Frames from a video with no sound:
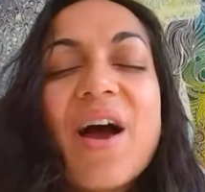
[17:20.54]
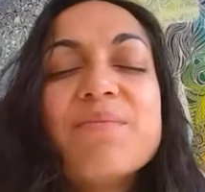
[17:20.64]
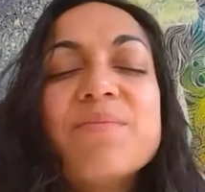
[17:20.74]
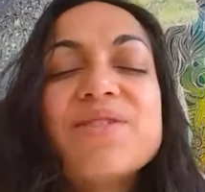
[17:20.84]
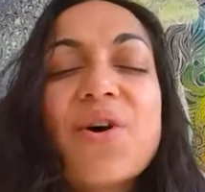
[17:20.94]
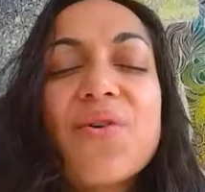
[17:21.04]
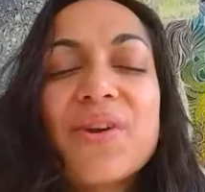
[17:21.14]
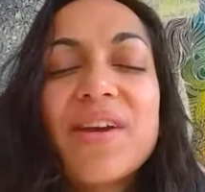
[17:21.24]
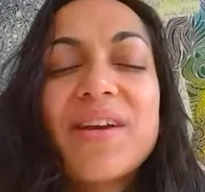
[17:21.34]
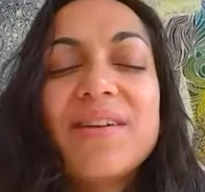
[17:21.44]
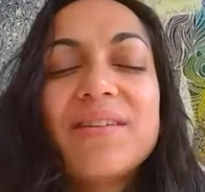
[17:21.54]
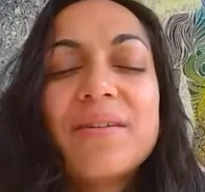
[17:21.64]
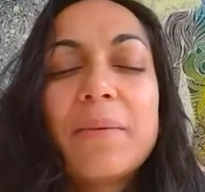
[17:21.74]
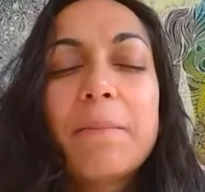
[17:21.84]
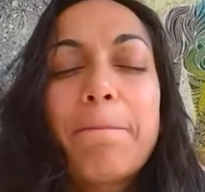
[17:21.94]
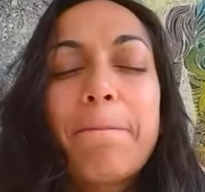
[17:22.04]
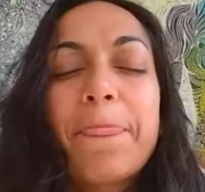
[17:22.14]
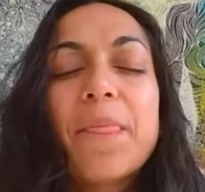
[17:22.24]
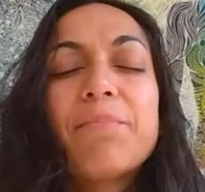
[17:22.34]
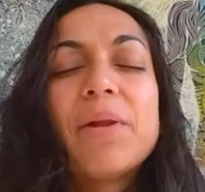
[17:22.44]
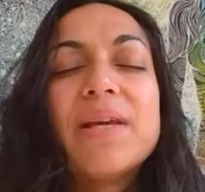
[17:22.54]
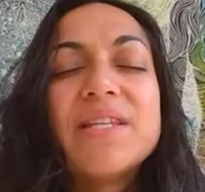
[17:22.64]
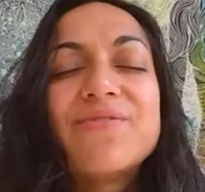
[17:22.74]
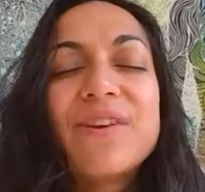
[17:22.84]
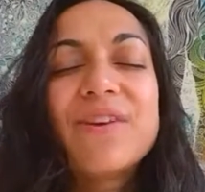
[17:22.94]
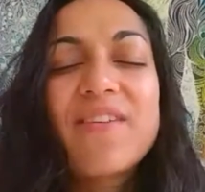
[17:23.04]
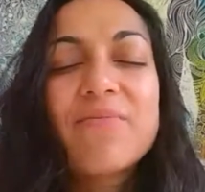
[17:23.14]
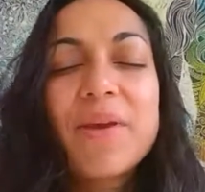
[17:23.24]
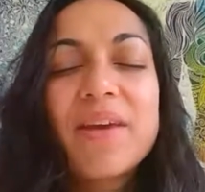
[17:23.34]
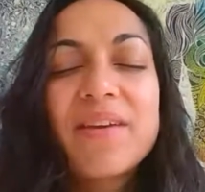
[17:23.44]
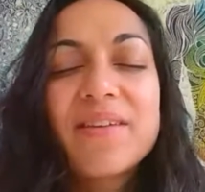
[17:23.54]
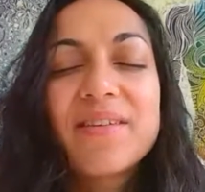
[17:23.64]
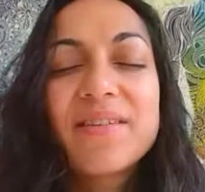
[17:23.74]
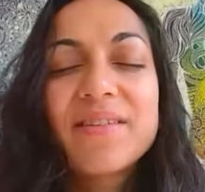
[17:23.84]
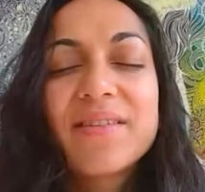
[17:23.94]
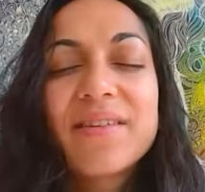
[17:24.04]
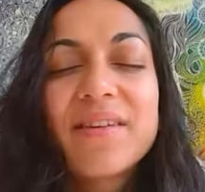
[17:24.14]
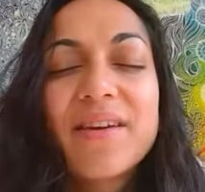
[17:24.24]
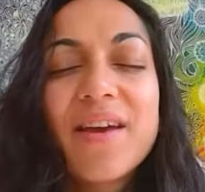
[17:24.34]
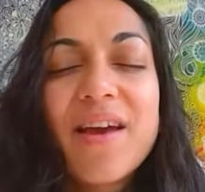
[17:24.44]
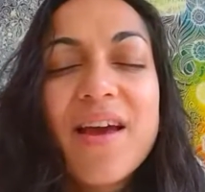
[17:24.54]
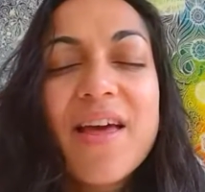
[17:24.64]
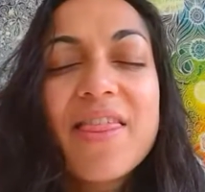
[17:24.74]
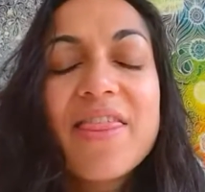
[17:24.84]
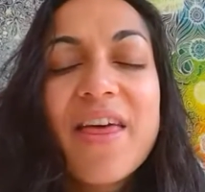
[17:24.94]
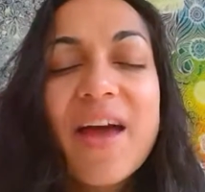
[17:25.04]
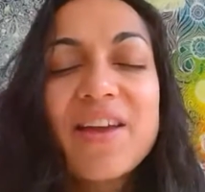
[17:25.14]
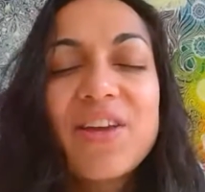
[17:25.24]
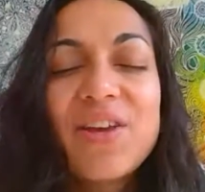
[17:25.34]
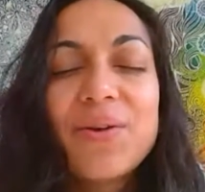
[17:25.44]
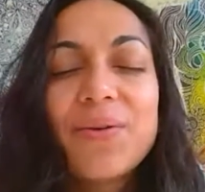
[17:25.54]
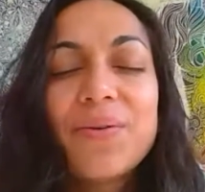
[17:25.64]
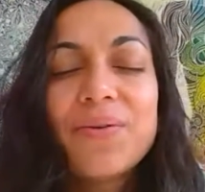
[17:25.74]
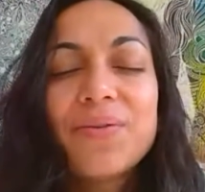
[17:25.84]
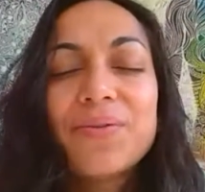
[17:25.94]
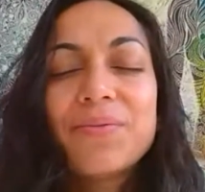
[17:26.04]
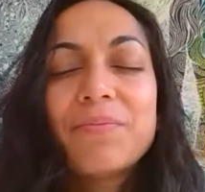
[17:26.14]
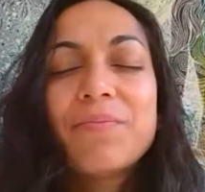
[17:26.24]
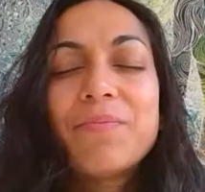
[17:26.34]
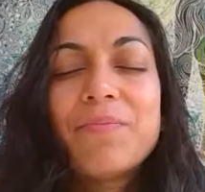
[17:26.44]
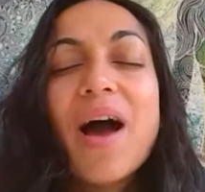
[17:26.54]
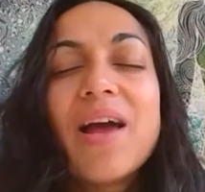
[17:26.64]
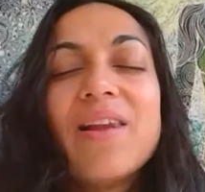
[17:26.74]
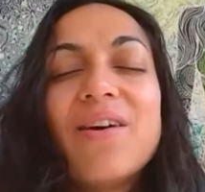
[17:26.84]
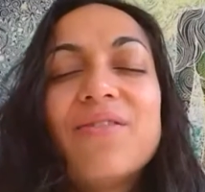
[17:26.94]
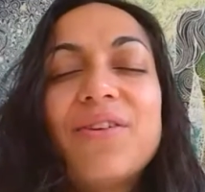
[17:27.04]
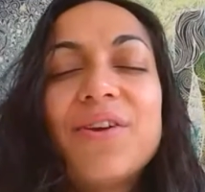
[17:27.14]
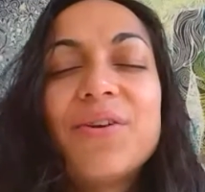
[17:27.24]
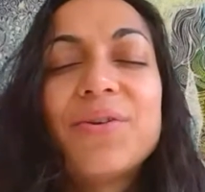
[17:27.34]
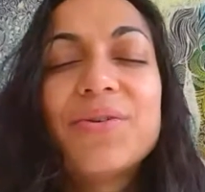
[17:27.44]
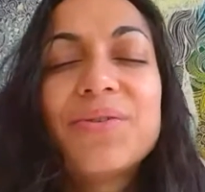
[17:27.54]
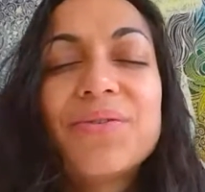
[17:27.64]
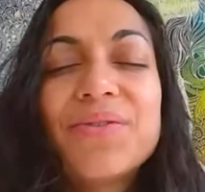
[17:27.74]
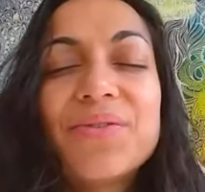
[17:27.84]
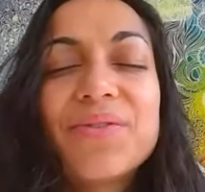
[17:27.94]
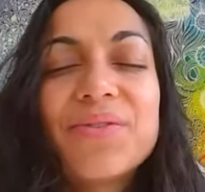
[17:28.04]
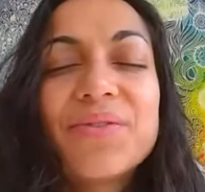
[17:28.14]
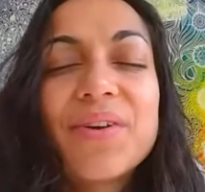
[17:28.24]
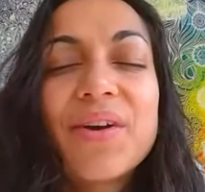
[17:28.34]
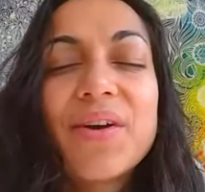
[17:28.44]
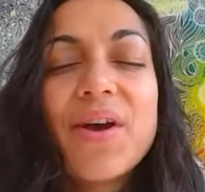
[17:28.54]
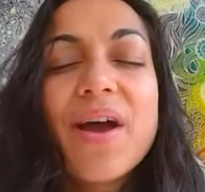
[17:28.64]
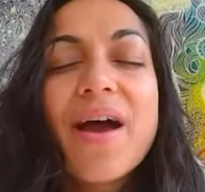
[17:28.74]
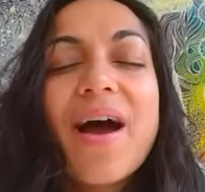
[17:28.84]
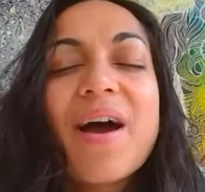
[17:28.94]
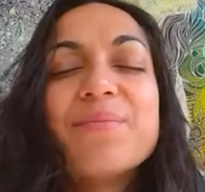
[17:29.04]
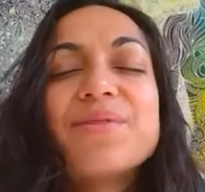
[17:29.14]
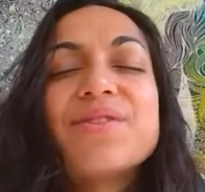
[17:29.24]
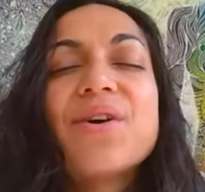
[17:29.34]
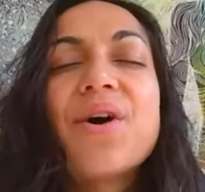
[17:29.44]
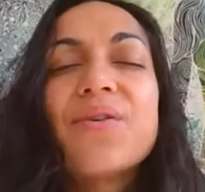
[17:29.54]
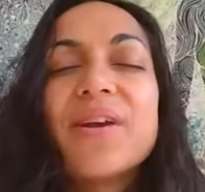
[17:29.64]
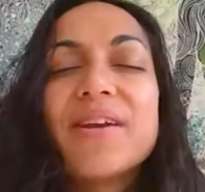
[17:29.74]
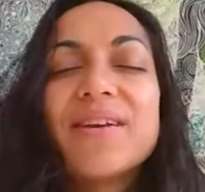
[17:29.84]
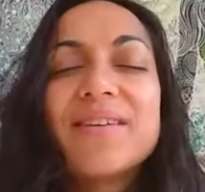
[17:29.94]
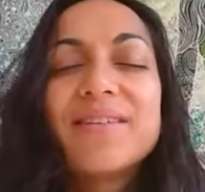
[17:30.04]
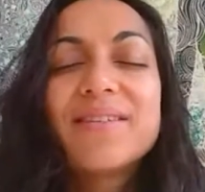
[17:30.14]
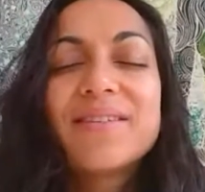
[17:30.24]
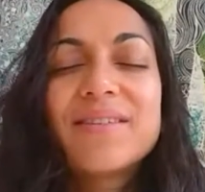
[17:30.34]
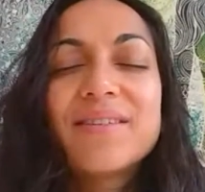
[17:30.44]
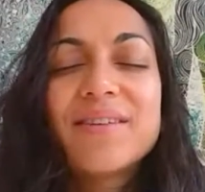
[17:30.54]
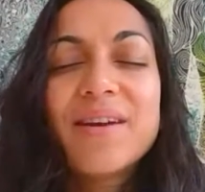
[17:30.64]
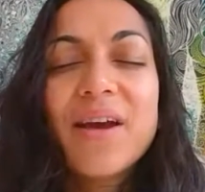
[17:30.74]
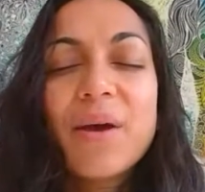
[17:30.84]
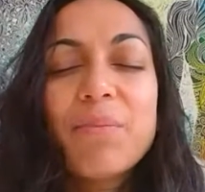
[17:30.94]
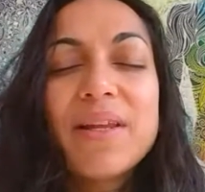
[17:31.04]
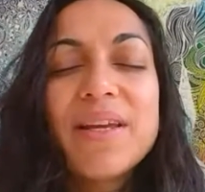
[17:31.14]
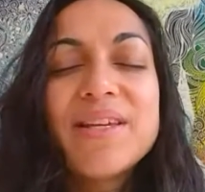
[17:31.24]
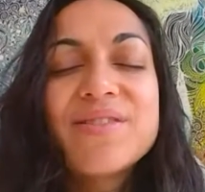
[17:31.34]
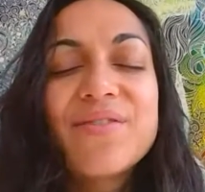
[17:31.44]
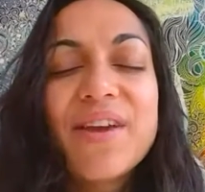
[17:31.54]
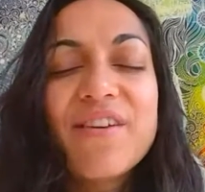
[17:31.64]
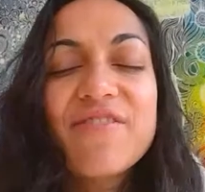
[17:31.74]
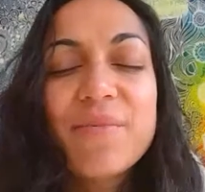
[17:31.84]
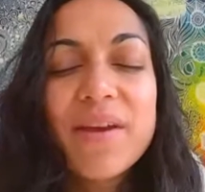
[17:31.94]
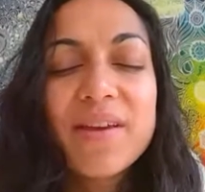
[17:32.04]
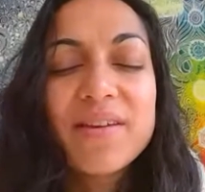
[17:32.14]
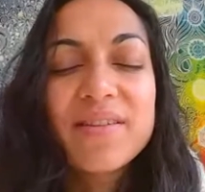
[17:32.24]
I'm sorry, please forgive me, thank you, I love you. I'm sorry, please forgive me,